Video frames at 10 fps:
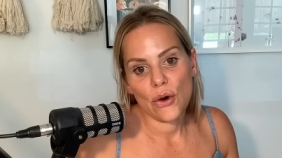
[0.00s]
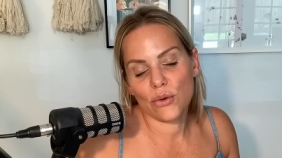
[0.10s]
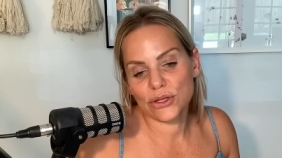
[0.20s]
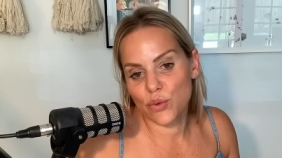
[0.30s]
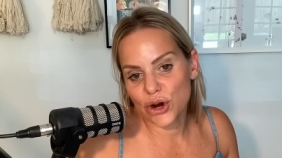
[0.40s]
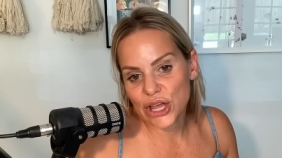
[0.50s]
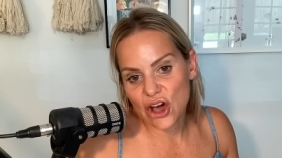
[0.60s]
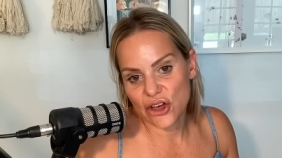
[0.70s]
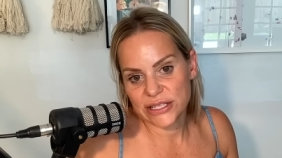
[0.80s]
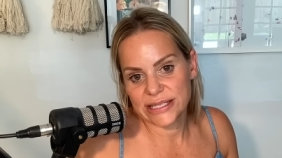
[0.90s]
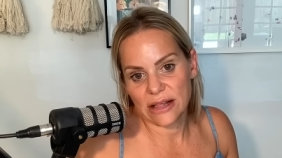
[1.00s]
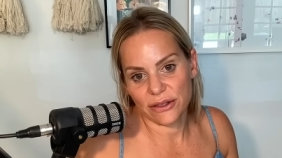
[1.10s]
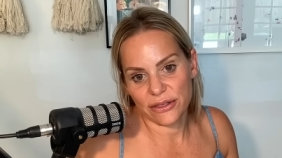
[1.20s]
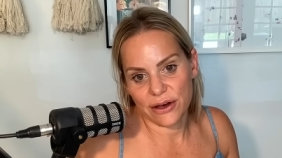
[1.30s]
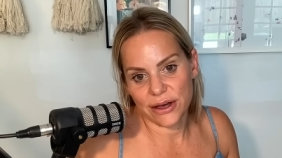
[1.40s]
was working on this
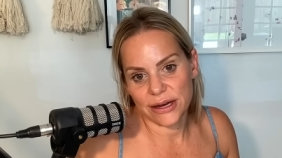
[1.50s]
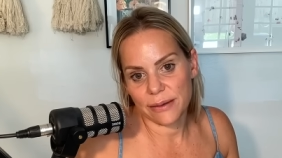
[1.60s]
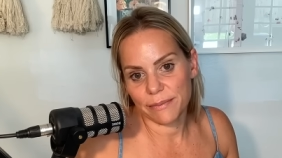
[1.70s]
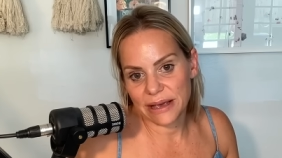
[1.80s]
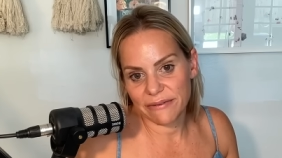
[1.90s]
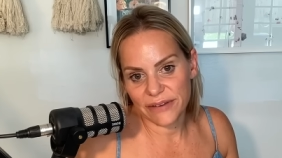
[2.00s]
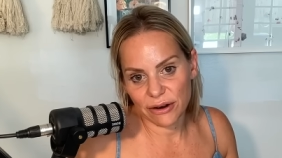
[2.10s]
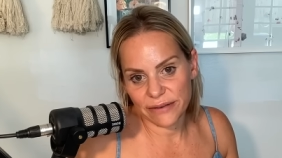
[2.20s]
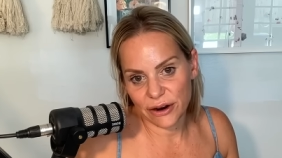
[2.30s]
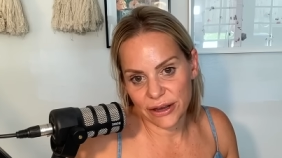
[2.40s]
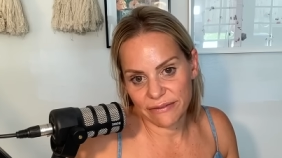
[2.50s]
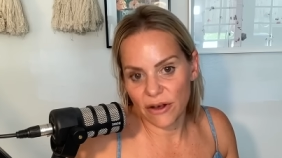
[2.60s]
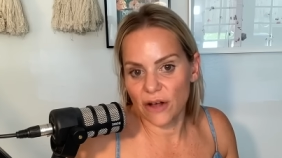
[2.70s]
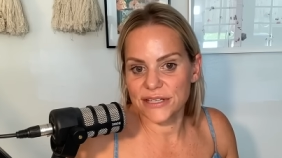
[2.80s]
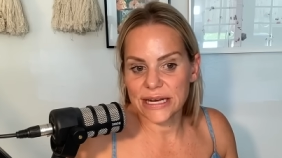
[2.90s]
telethon, being very, very
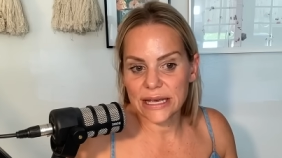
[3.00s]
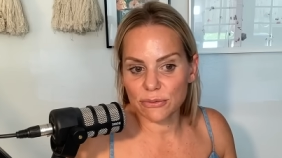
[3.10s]
involved in it.